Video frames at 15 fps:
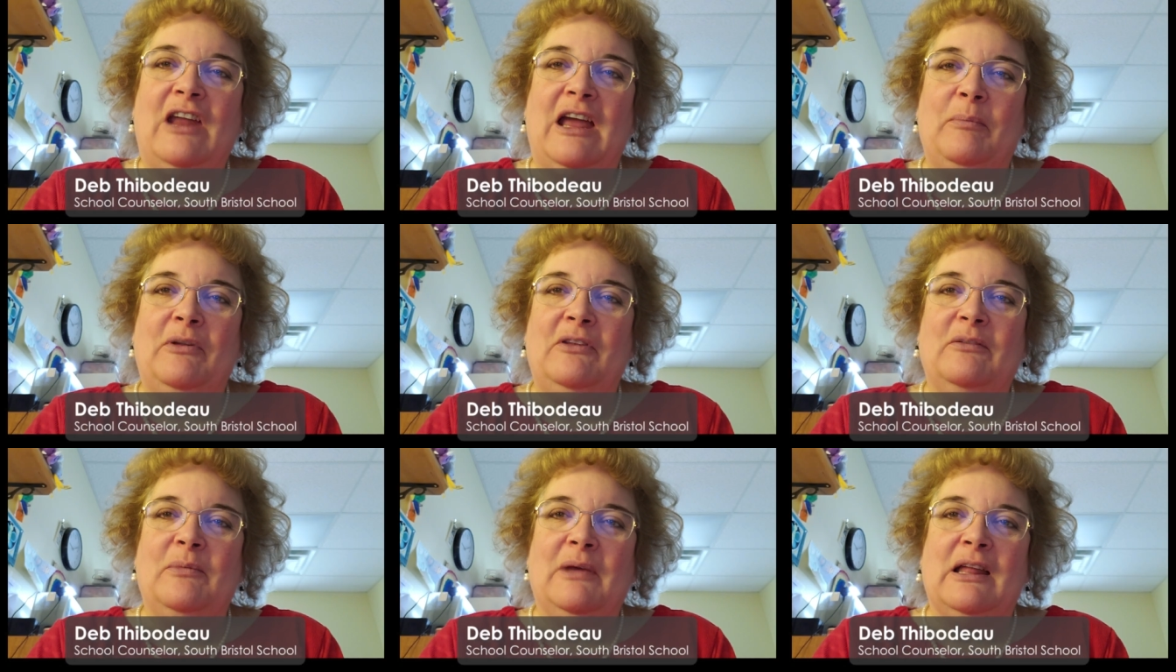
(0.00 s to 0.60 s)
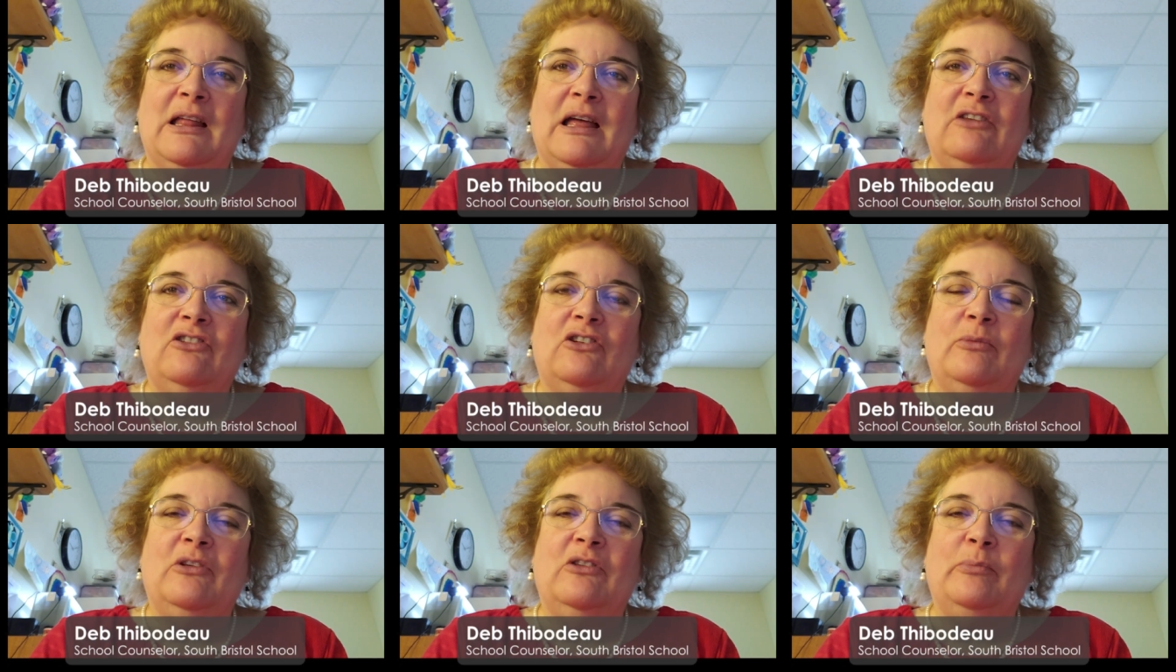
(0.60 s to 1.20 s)
happens in my
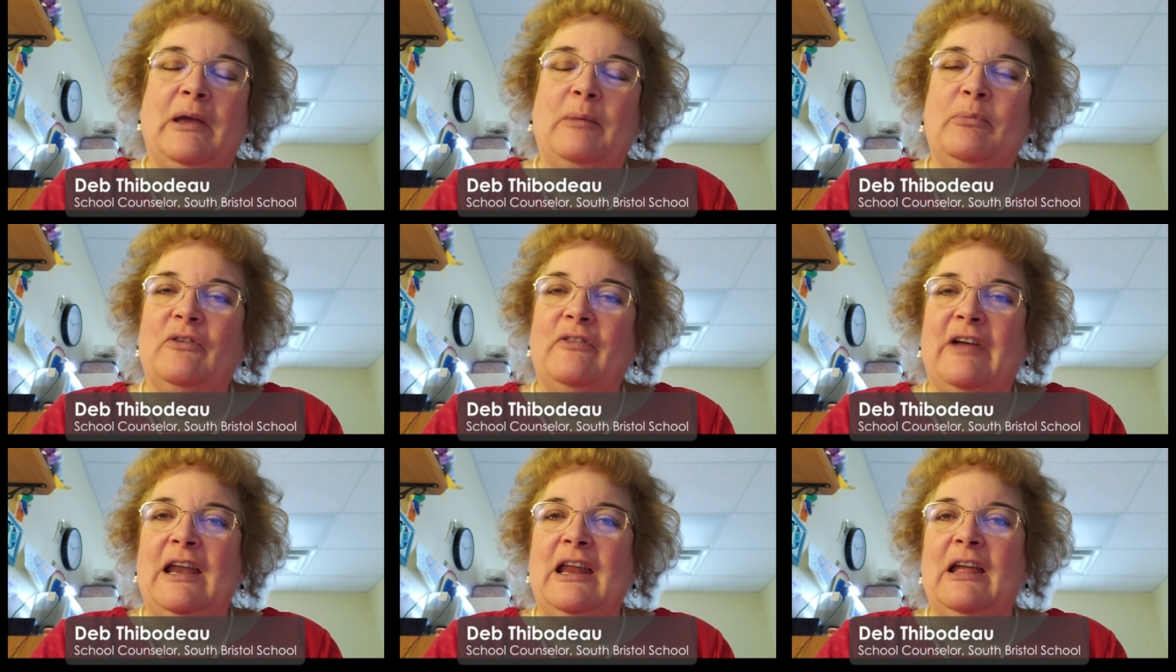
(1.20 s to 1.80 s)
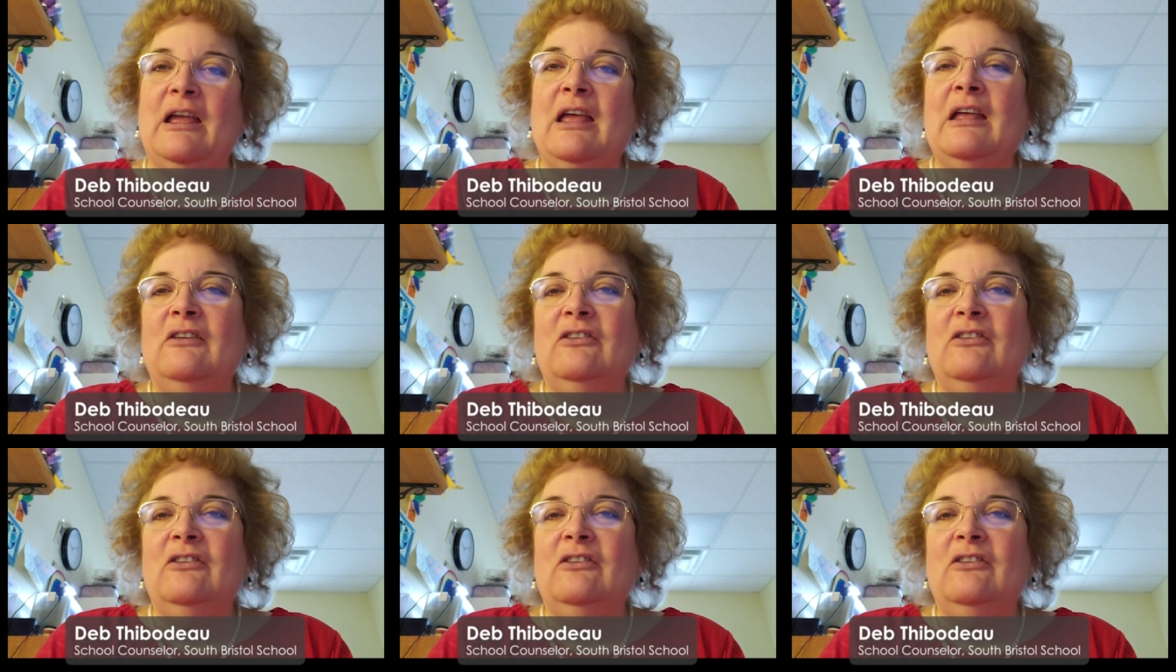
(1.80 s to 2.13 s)
classroom is by providing